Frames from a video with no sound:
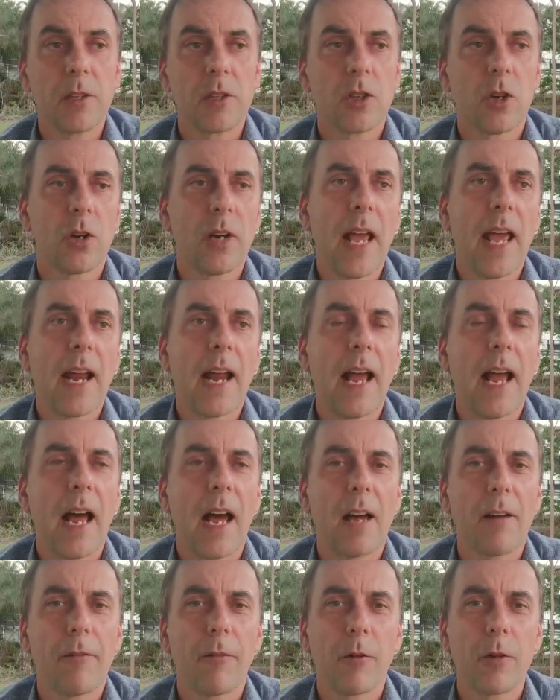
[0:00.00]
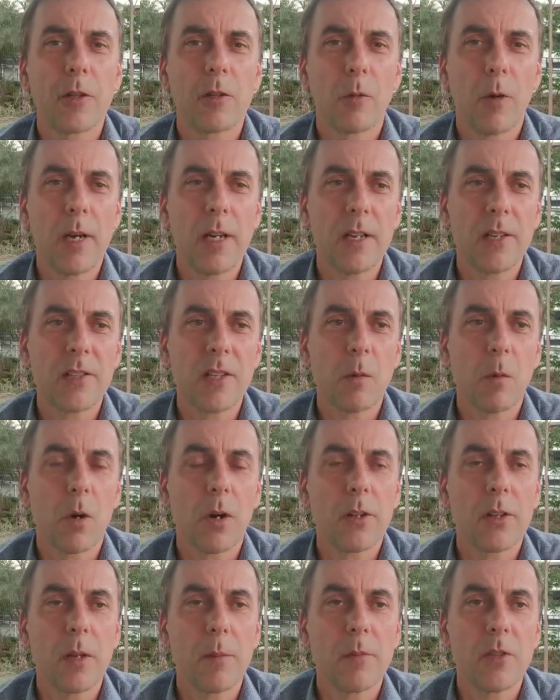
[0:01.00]
John had a heart for his readers. He
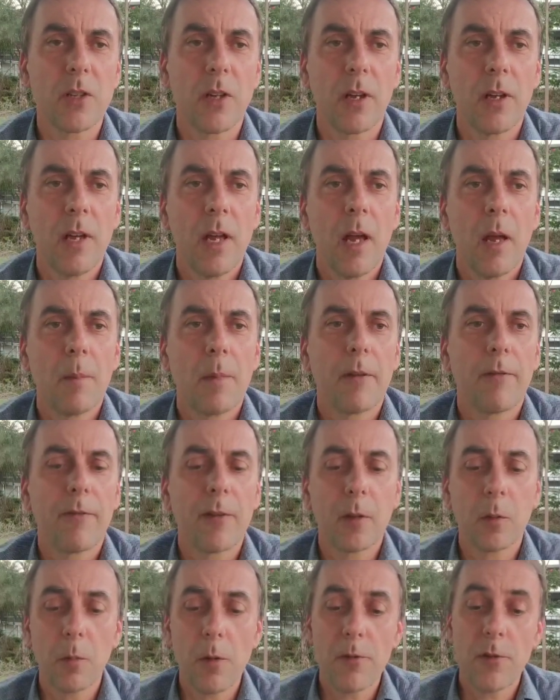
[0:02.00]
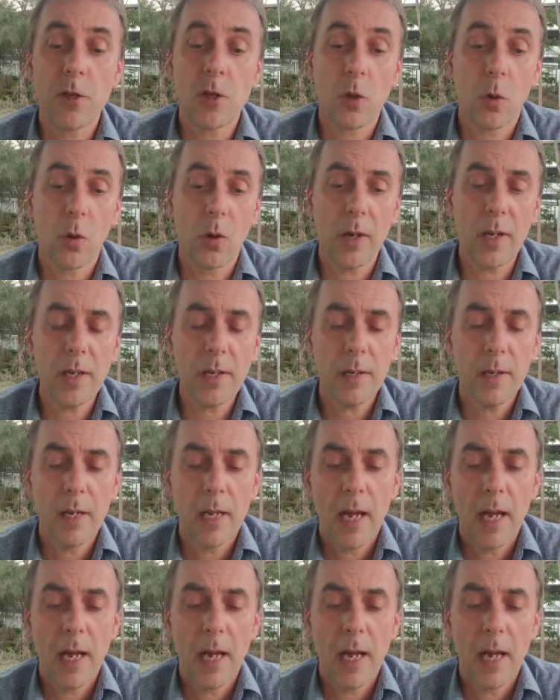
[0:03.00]
wanted them to be filled with joy.